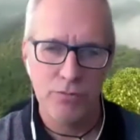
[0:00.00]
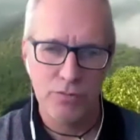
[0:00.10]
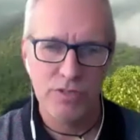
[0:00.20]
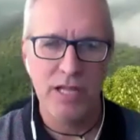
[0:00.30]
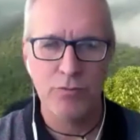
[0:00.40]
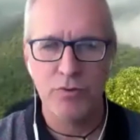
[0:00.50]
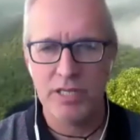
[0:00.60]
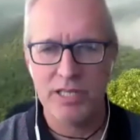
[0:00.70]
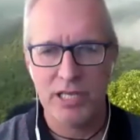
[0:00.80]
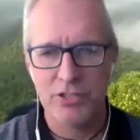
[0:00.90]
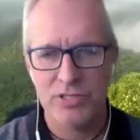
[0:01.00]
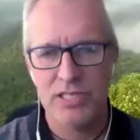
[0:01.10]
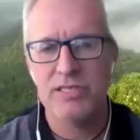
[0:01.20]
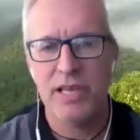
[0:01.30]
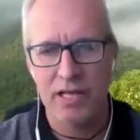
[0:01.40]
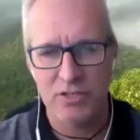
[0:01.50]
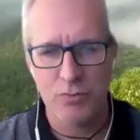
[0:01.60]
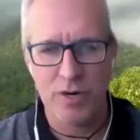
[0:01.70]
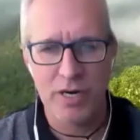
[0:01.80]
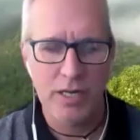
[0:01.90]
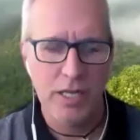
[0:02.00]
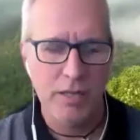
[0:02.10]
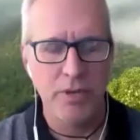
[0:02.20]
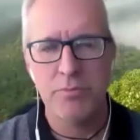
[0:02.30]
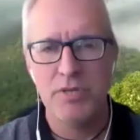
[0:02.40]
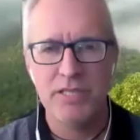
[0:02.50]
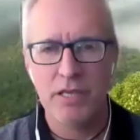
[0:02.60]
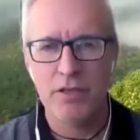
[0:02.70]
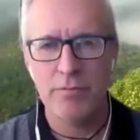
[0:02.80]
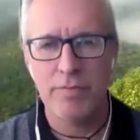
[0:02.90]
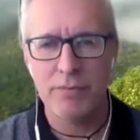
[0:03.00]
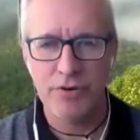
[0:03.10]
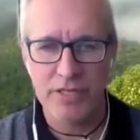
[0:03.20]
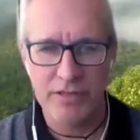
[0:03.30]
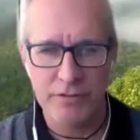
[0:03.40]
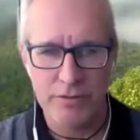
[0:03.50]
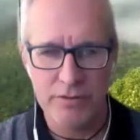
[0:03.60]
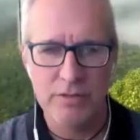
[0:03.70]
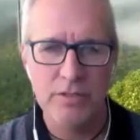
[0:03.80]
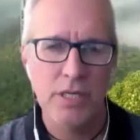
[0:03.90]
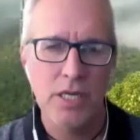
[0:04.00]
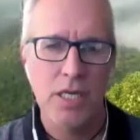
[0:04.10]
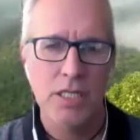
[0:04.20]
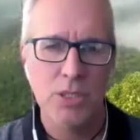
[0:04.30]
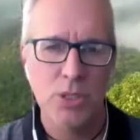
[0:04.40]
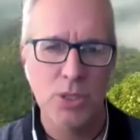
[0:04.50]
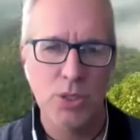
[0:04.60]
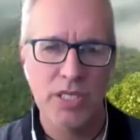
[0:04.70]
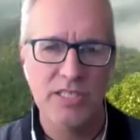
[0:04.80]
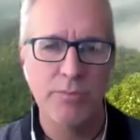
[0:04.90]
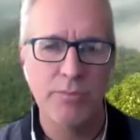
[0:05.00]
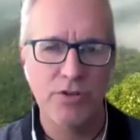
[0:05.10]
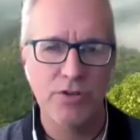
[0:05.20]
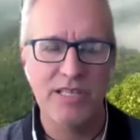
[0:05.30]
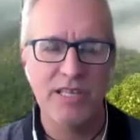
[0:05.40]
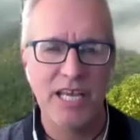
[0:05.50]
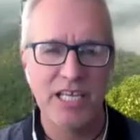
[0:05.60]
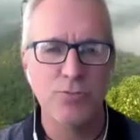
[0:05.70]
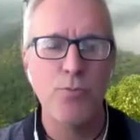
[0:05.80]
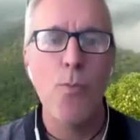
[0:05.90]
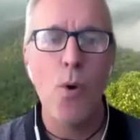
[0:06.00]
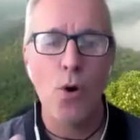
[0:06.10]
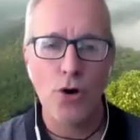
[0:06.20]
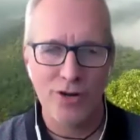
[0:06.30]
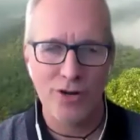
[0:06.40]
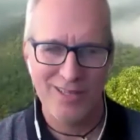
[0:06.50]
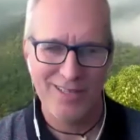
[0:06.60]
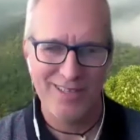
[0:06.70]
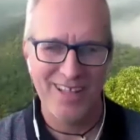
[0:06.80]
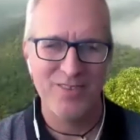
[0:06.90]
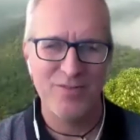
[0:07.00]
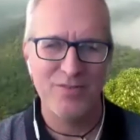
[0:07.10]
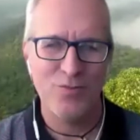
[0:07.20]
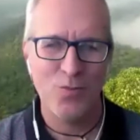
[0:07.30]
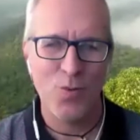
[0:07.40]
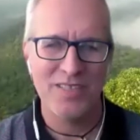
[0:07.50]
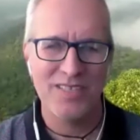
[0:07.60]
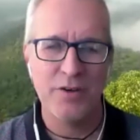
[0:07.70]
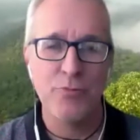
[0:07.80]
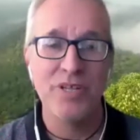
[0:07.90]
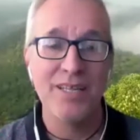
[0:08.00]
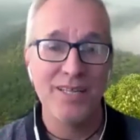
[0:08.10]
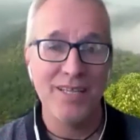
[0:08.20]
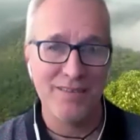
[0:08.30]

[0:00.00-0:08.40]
that will catch the seeds elsewhere, might be taken by predators. So it's important that they catch more than what they really need.